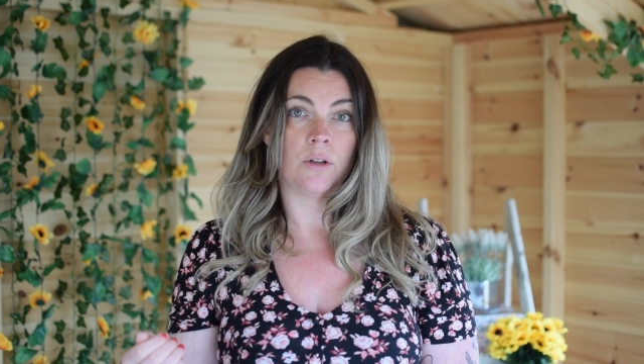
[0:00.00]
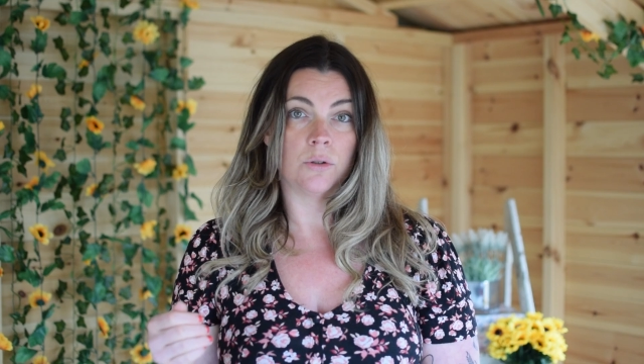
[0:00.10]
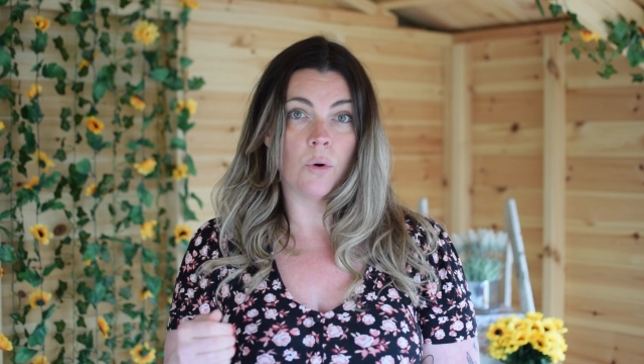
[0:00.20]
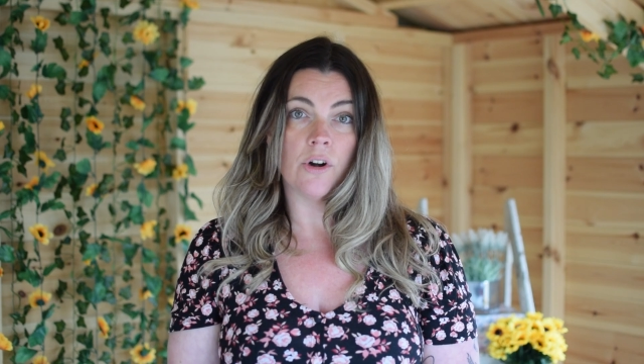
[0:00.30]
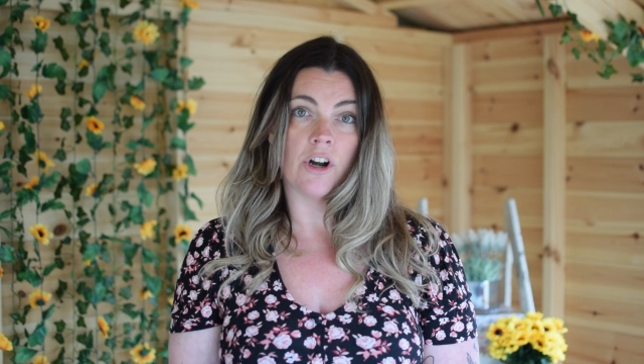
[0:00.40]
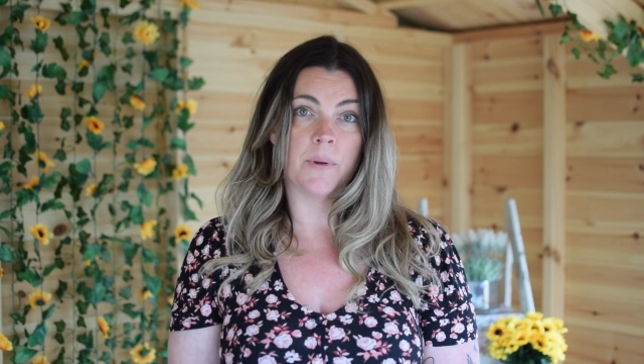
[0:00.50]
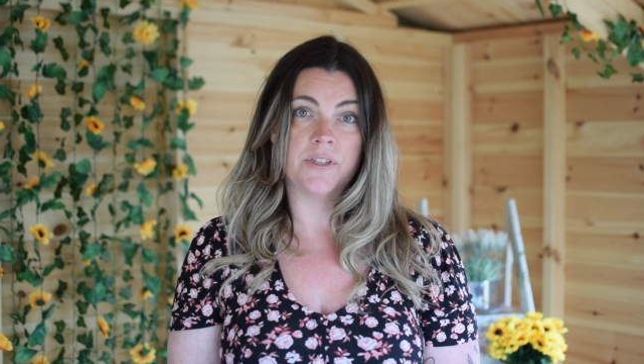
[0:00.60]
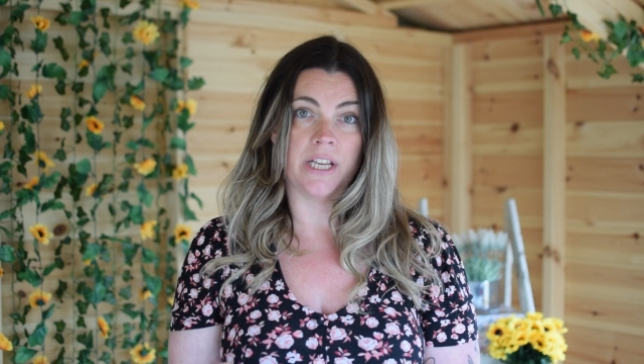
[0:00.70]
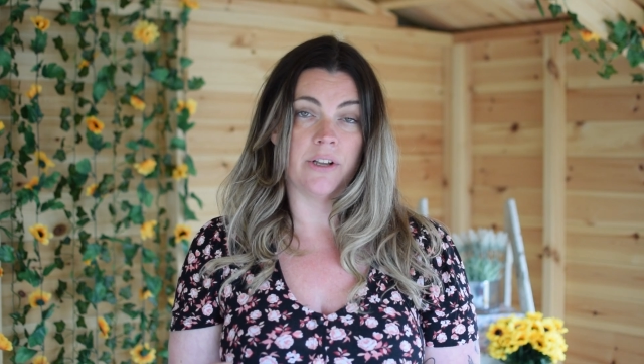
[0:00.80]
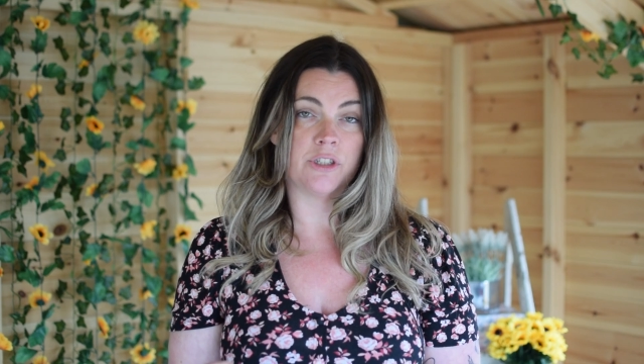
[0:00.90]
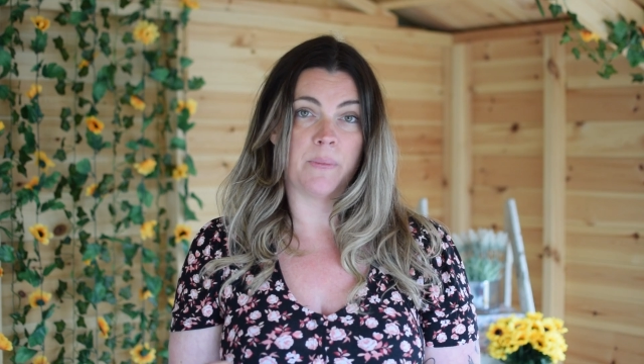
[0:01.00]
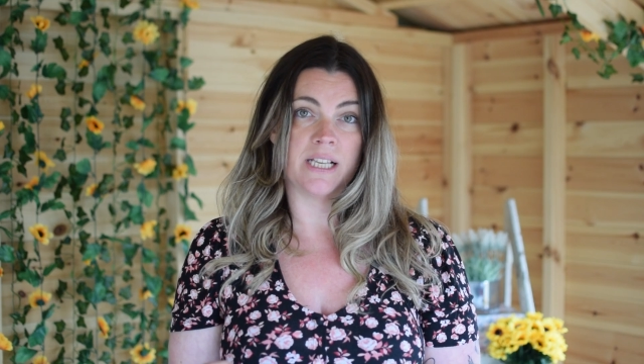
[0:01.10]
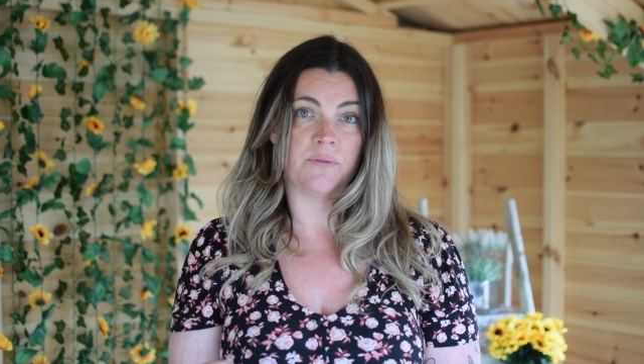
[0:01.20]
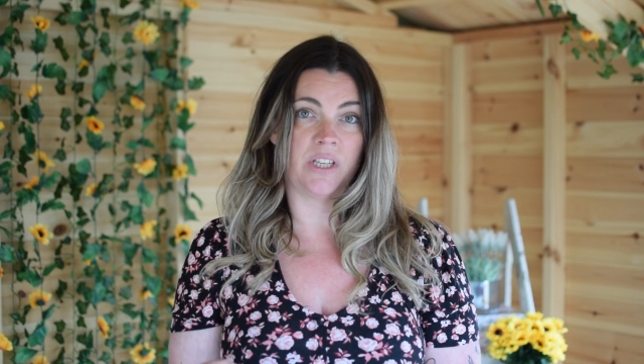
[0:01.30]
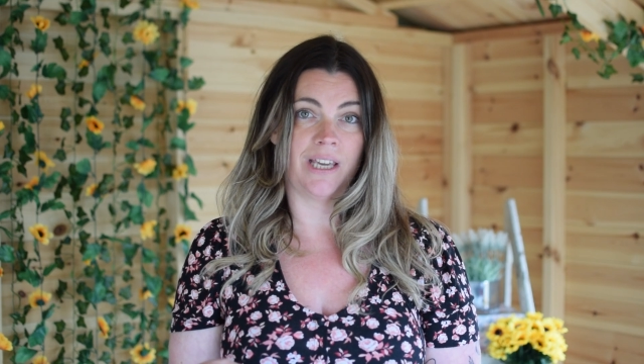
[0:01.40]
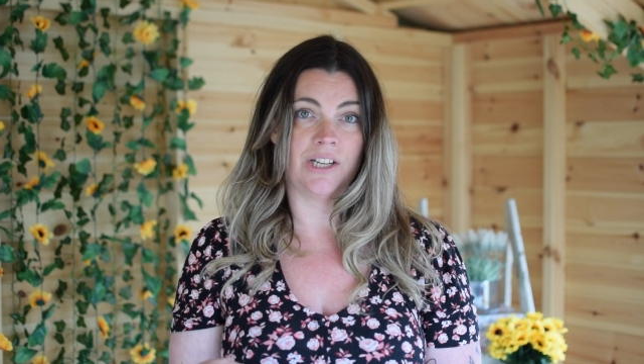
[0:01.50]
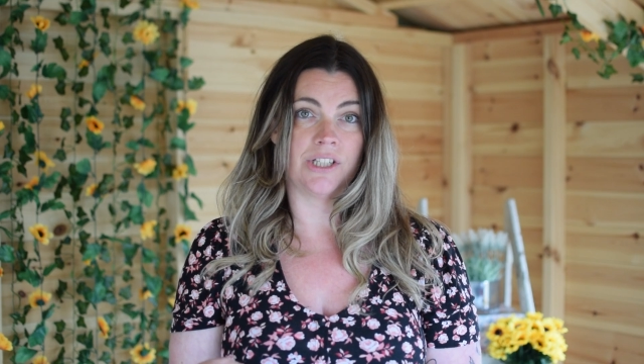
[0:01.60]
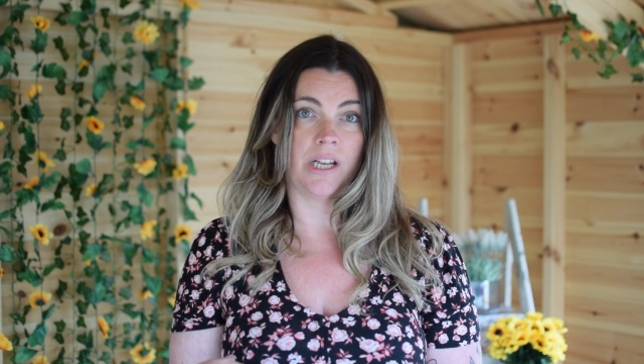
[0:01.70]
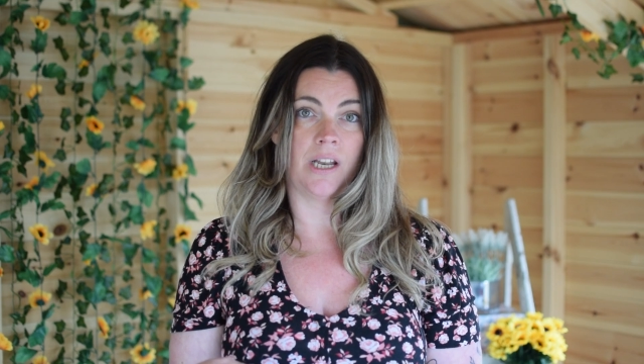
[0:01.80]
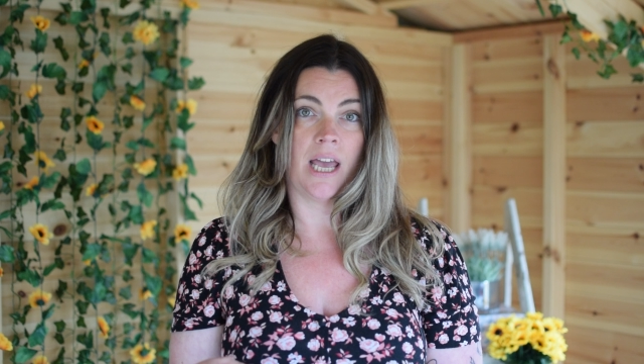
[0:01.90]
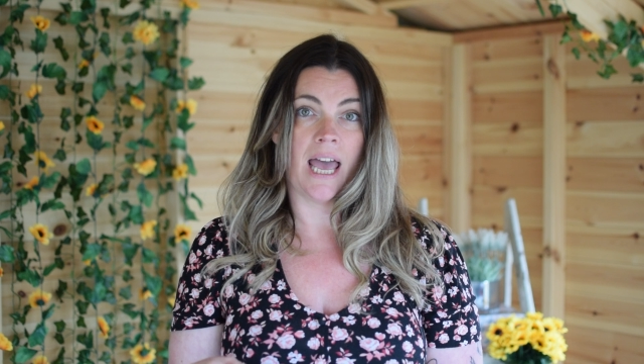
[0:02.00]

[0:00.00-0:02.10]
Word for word: lower our material specification